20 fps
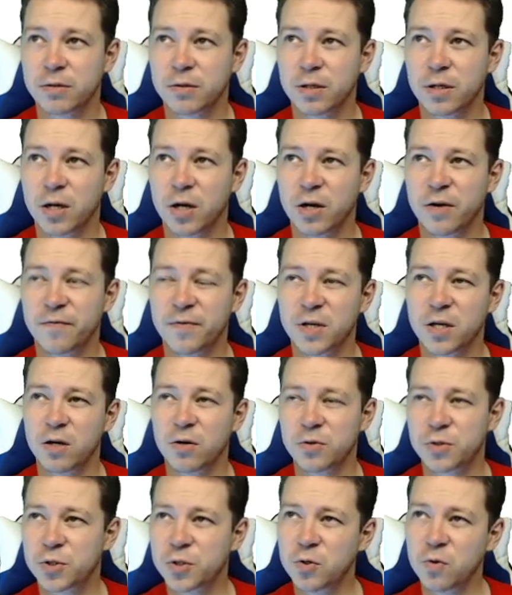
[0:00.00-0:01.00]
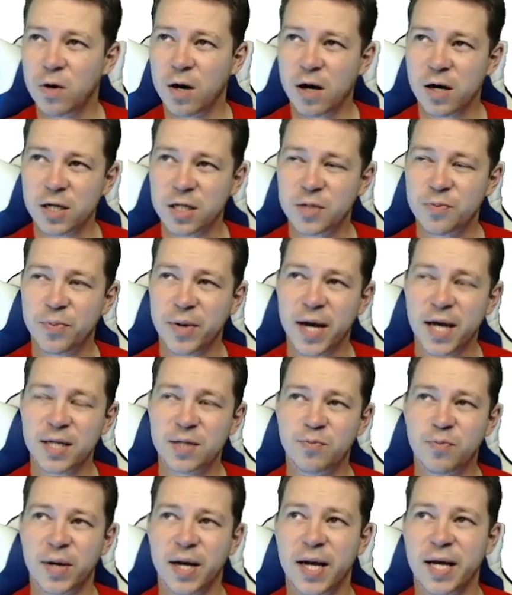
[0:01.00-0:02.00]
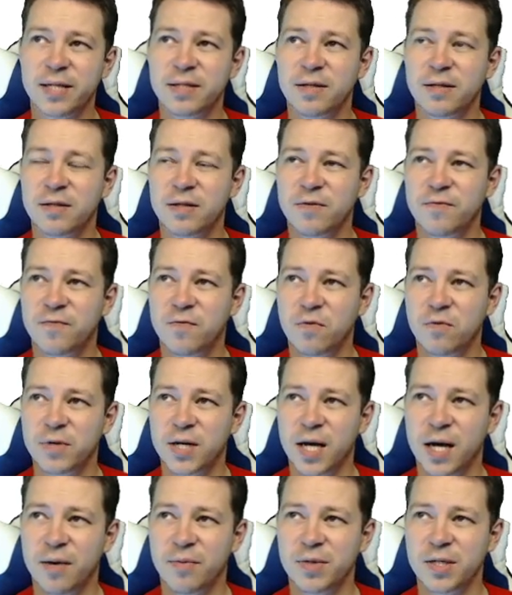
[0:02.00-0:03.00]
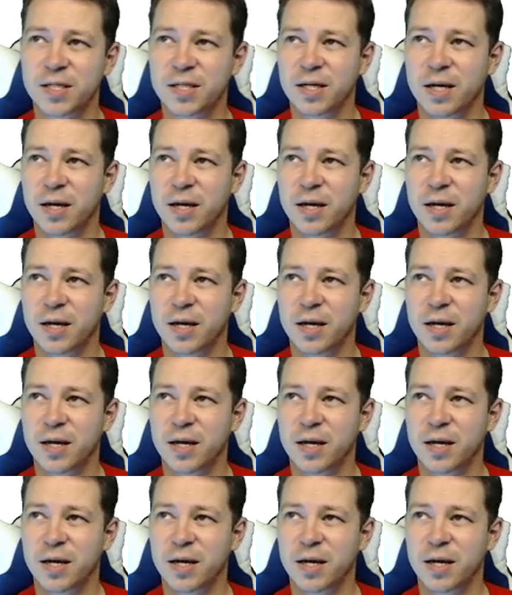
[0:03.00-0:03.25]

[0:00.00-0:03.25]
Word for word: You know, if it goes two hearts, pass, pass, and then four diamonds,